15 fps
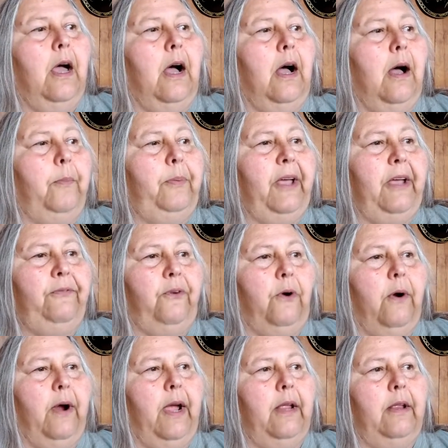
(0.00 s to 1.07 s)
Um, paid
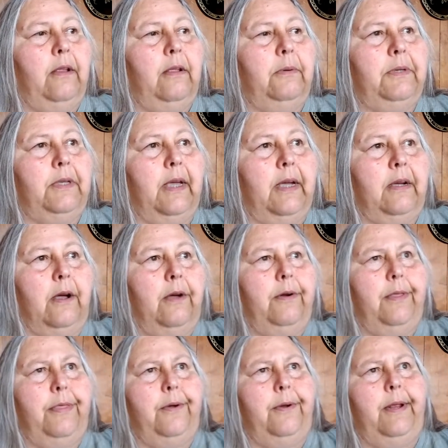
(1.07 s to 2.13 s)
for it. It was like
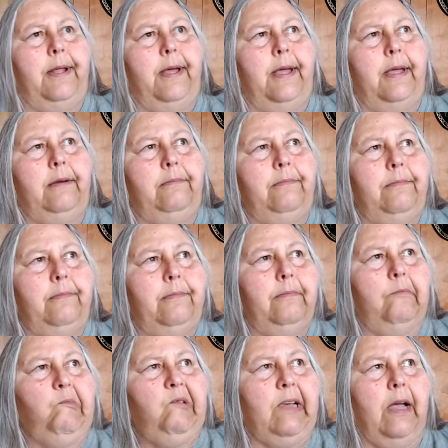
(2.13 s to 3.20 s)
139
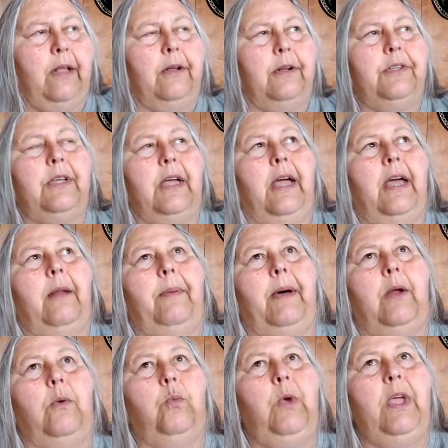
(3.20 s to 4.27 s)
dollars. And
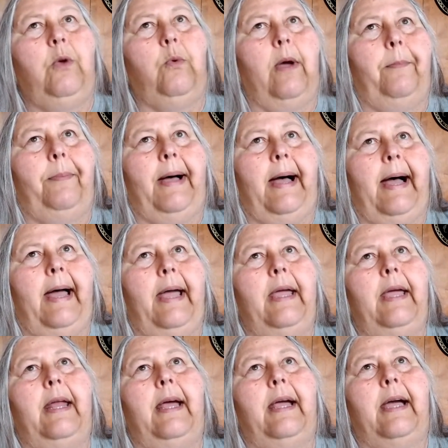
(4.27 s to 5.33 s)
about a week went by,
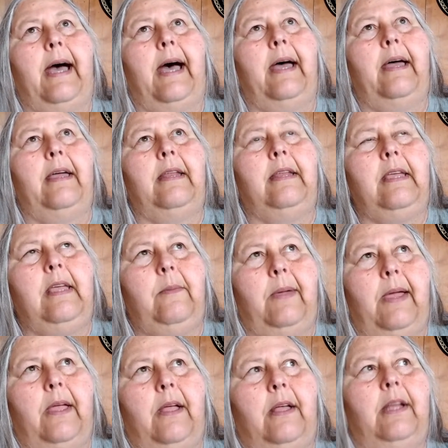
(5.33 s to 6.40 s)
and I got an
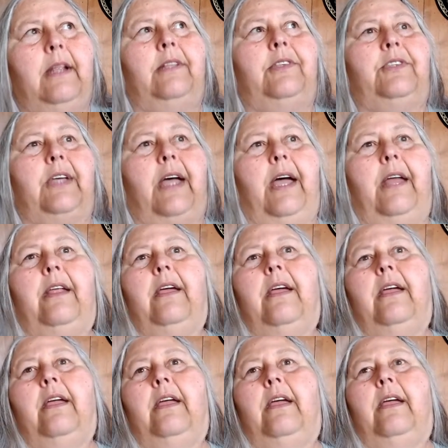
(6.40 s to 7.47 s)
email, and it said
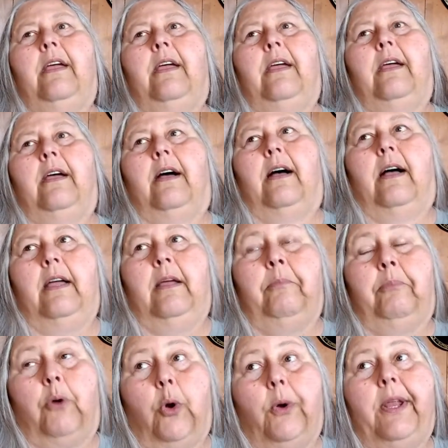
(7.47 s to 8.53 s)
uh, in
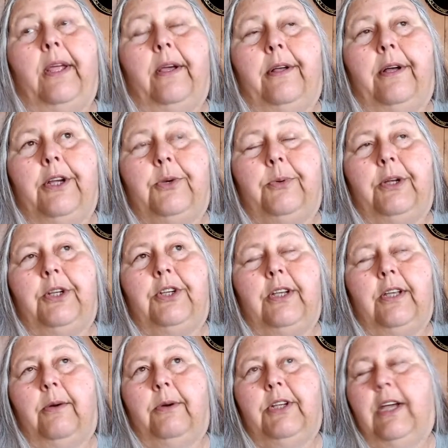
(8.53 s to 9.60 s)
broken English,
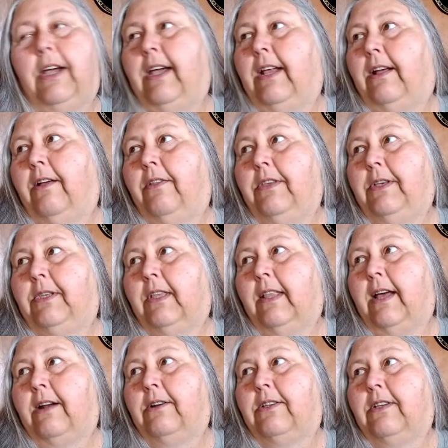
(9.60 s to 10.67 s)
which I wish I had all these
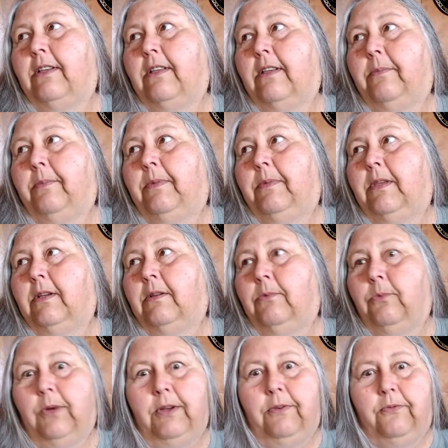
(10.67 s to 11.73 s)
letters to
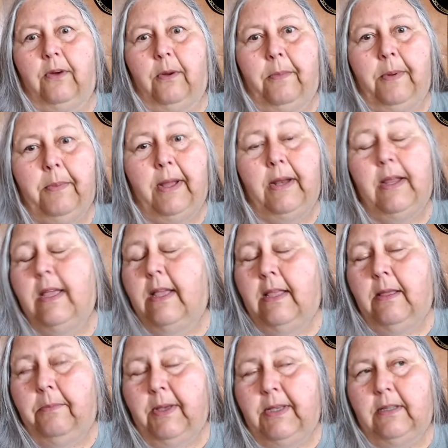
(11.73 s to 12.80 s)
read from. But
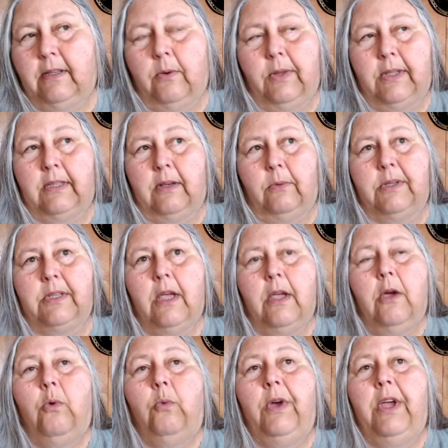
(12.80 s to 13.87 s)
basically, what it said was,
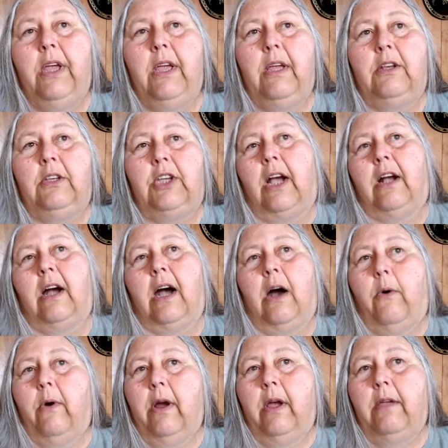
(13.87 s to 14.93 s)
we check
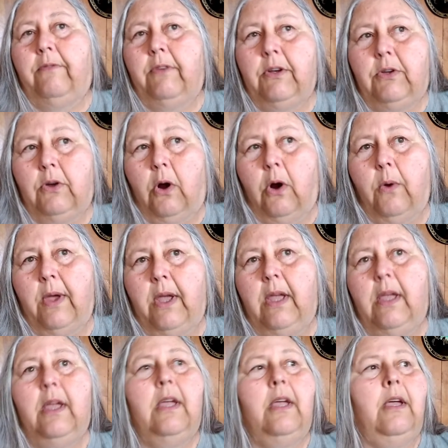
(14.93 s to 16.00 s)
our inventory.
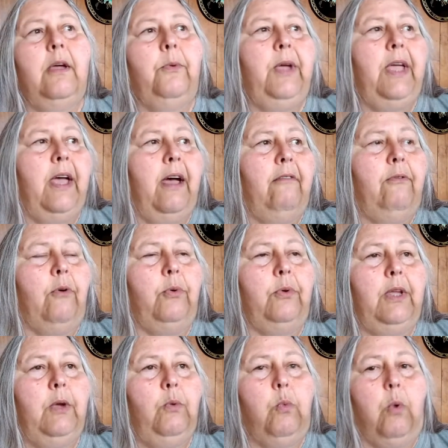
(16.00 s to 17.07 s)
We have
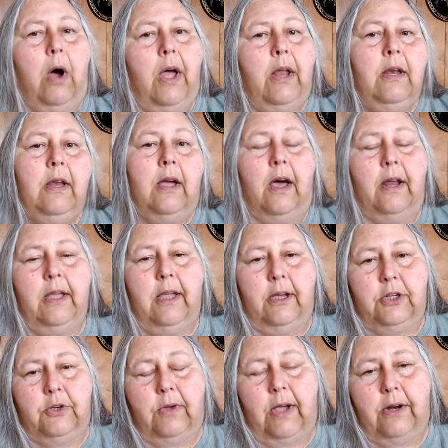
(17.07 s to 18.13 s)
only one honey
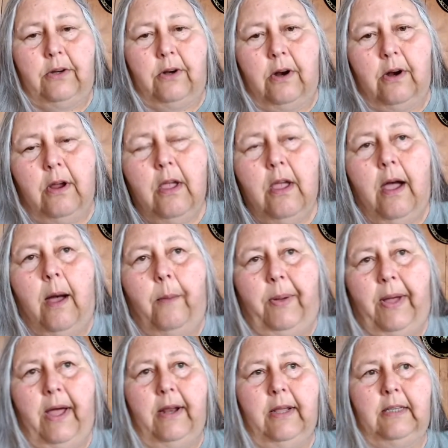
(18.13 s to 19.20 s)
extractor.
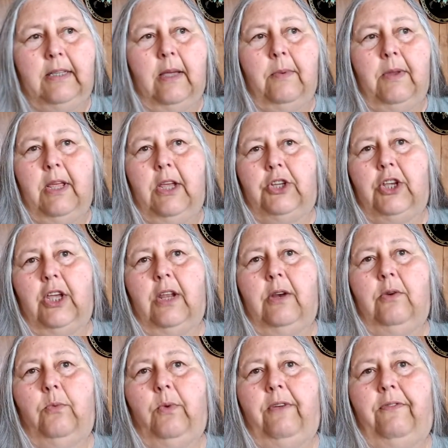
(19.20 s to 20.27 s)
Upon
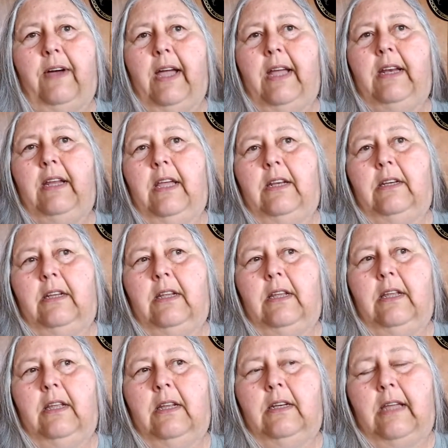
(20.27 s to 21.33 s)
examination, we find it
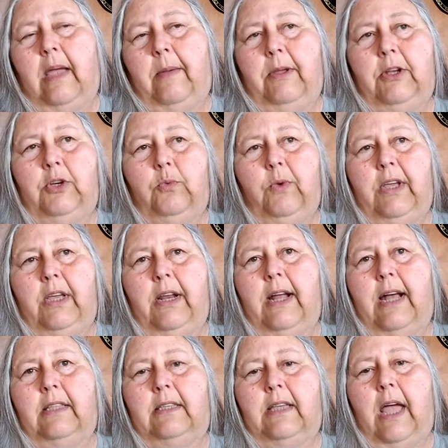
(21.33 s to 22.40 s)
the damage we
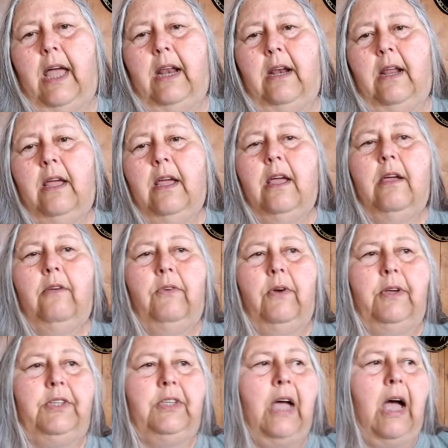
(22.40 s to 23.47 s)
cannot send
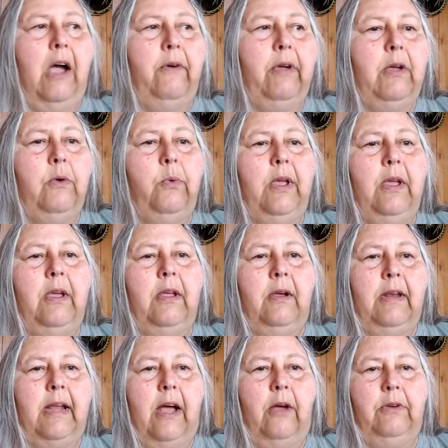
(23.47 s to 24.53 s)
very sorry, we
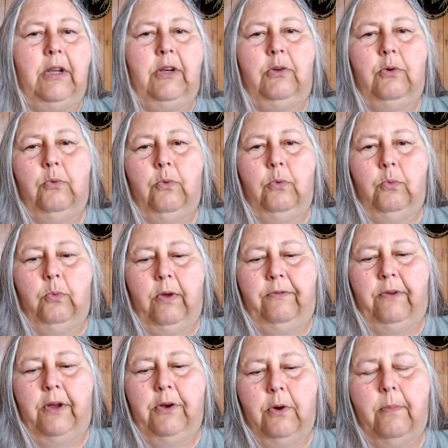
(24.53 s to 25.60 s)
now need to
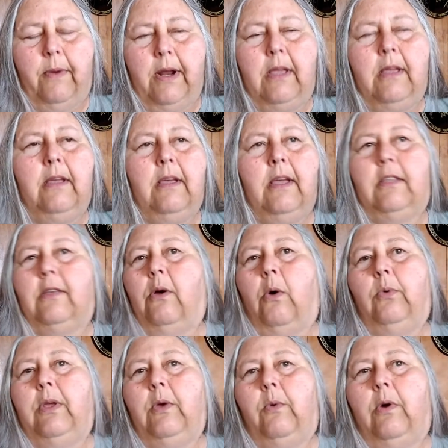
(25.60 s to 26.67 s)
refund your money. It's
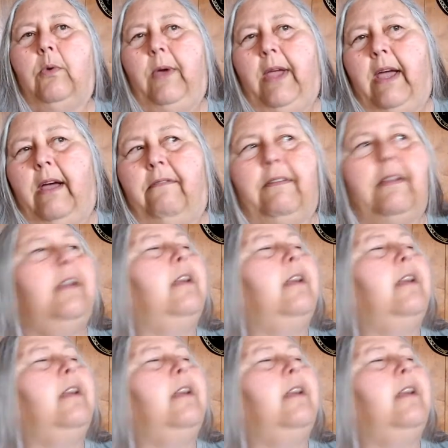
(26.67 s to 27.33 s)
only one we have.